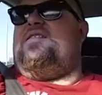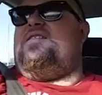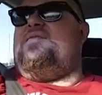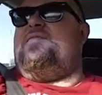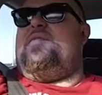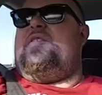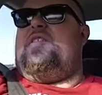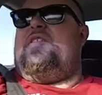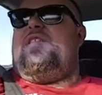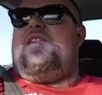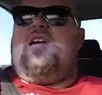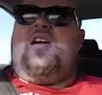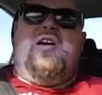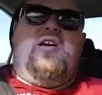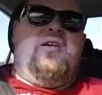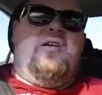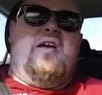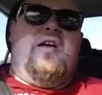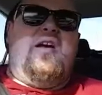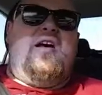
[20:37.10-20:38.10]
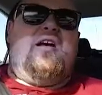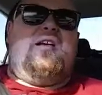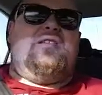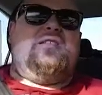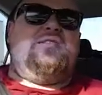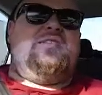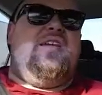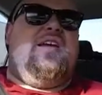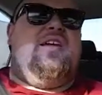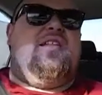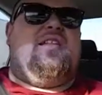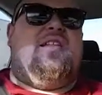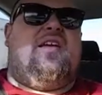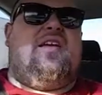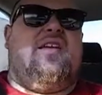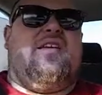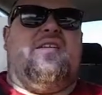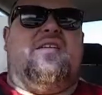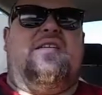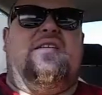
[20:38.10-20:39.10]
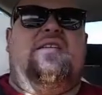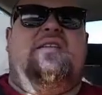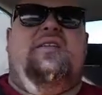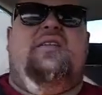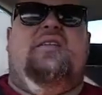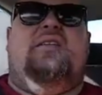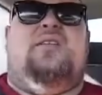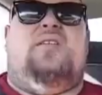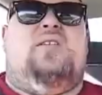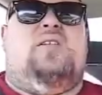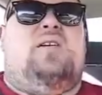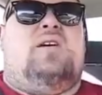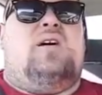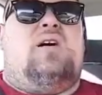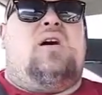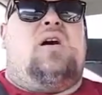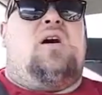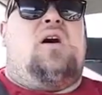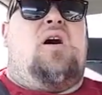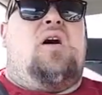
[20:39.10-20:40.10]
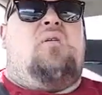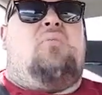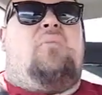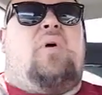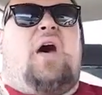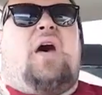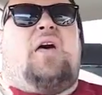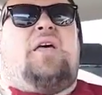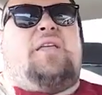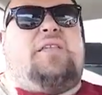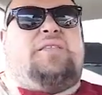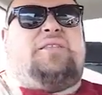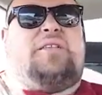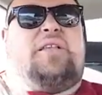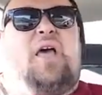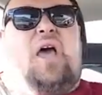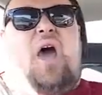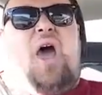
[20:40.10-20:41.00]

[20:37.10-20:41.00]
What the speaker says: I'll be okay. I'll stay late. But it's